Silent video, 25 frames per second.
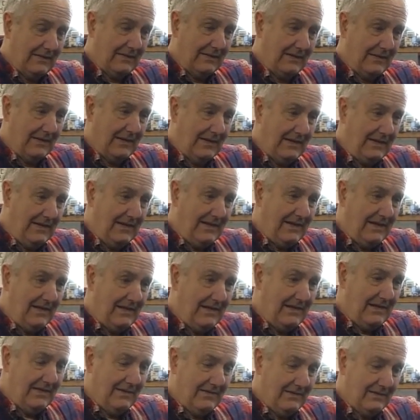the
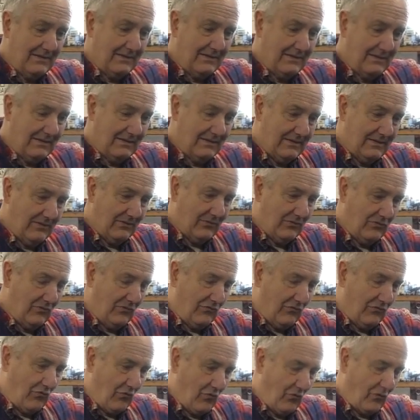need
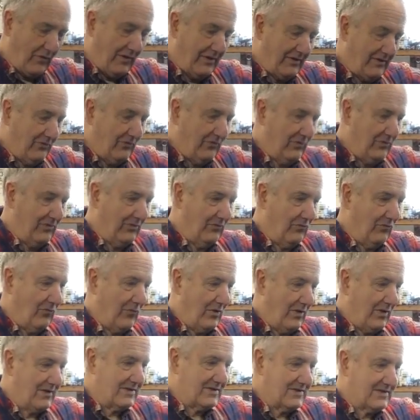for it
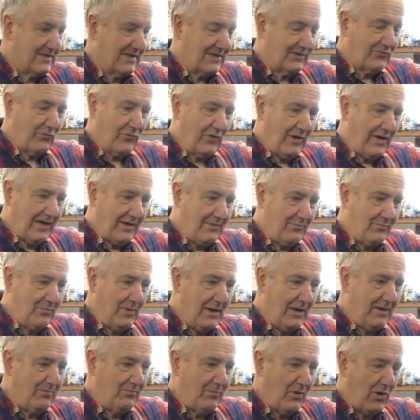was that we had
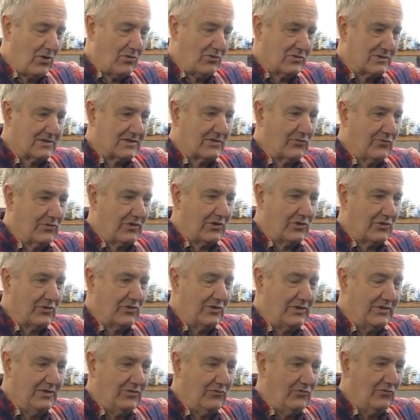big boats that
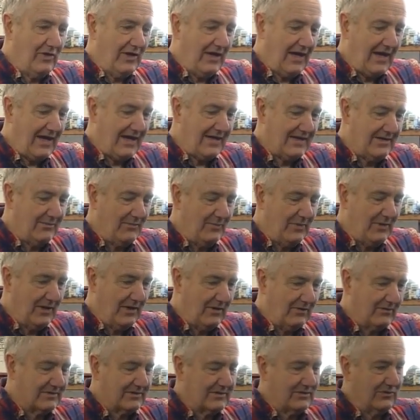we had to be
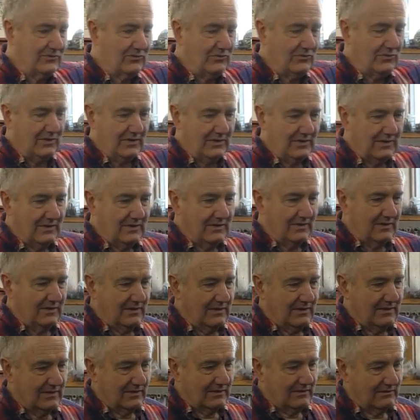able to
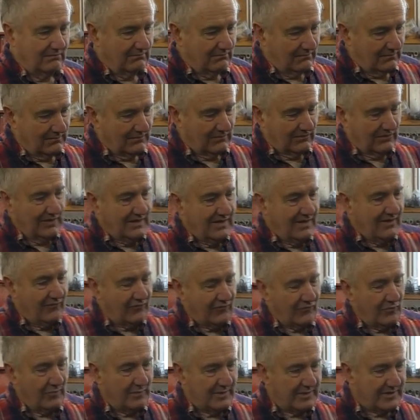leave
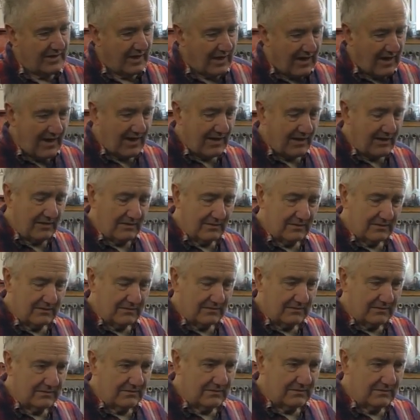from a dock
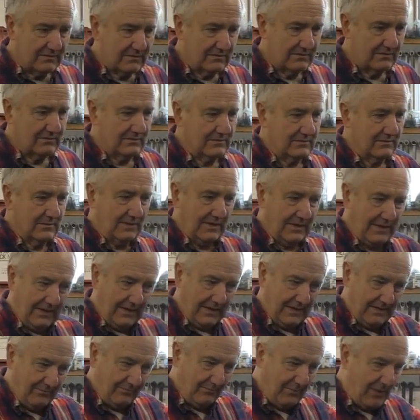
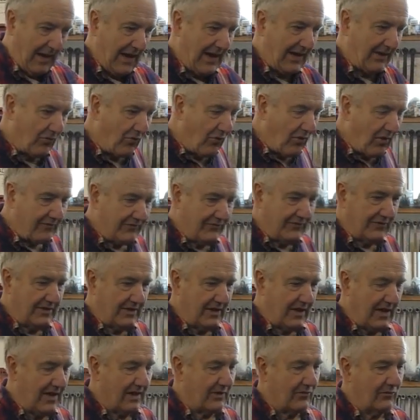and back off a
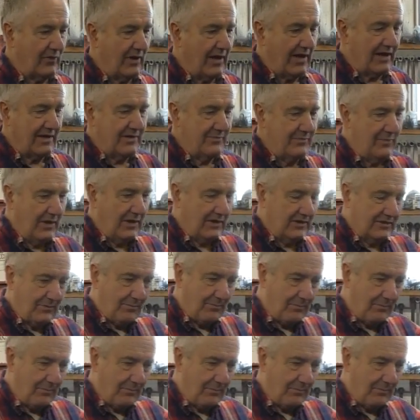dock. We had to be able to